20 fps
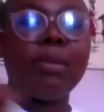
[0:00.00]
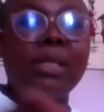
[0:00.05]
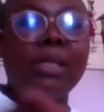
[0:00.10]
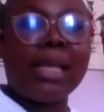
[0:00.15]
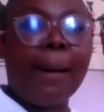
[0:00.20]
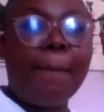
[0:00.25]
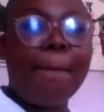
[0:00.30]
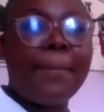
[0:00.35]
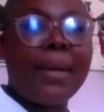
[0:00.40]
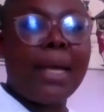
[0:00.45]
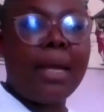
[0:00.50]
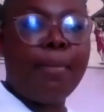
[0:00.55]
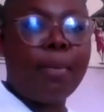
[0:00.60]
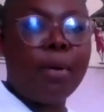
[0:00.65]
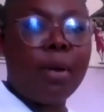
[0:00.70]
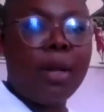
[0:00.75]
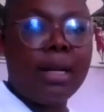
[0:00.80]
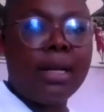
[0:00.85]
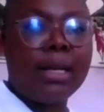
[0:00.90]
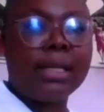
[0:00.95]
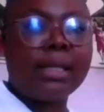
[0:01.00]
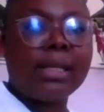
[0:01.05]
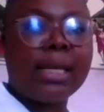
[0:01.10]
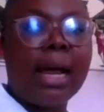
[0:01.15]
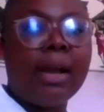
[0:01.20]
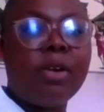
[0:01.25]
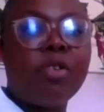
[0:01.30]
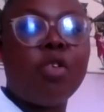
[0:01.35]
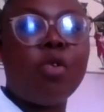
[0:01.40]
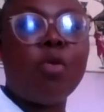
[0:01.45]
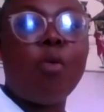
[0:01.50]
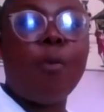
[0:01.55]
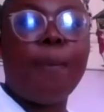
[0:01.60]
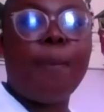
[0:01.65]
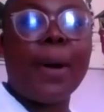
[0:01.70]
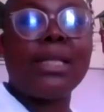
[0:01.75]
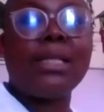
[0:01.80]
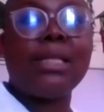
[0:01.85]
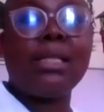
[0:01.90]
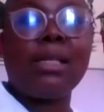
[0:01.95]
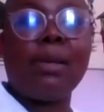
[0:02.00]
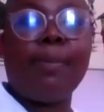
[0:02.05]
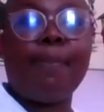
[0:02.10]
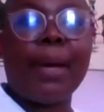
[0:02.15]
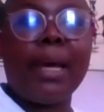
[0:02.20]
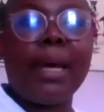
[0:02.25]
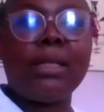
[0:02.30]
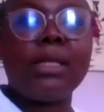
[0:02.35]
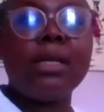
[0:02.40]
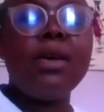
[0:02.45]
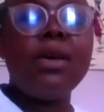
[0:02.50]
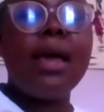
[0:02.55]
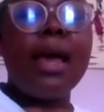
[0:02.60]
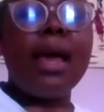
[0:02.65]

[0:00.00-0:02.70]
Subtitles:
some people in this country who participate